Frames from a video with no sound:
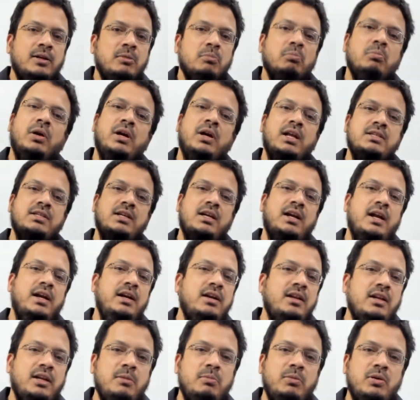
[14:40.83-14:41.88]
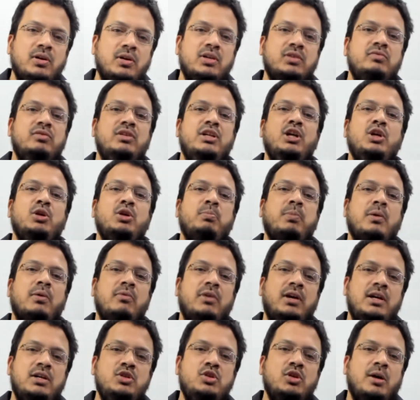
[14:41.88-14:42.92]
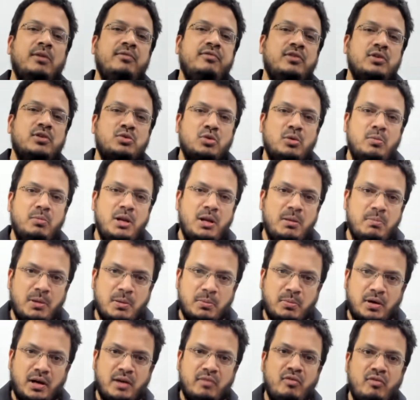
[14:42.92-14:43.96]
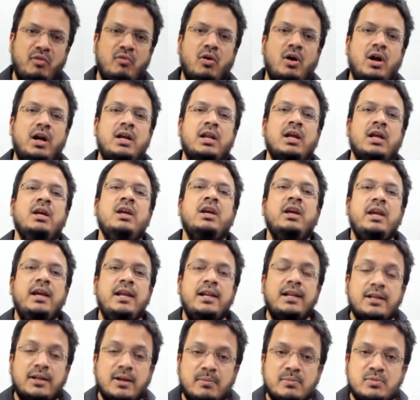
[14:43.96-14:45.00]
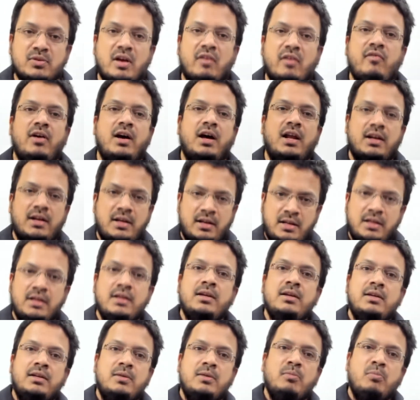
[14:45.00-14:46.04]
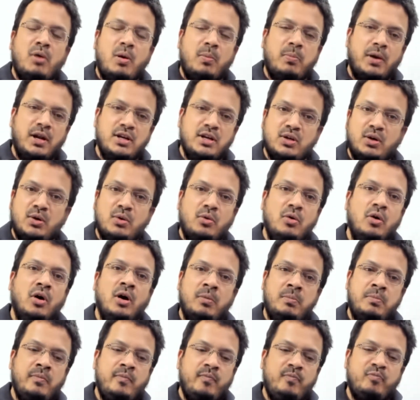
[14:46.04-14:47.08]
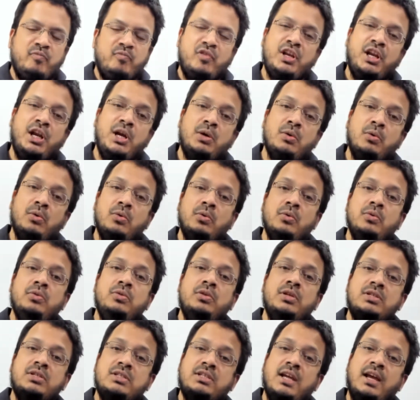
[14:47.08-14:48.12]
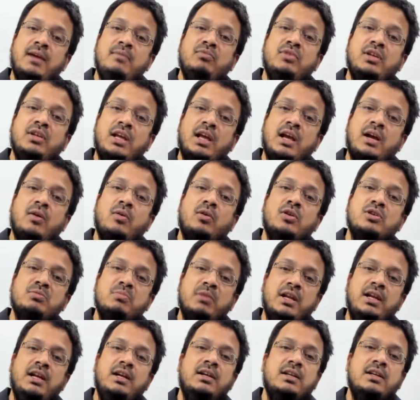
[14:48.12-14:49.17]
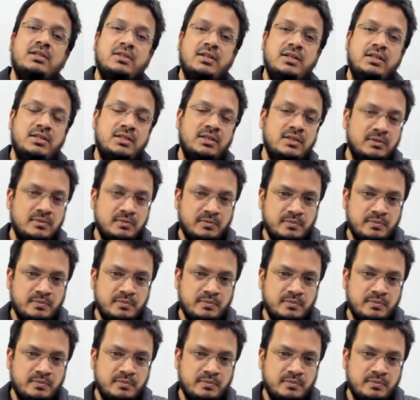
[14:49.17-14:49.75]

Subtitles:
But as a country, because we need to provide job for so many people and we want incomes of our population to go up, we need to do the same thing across many industries.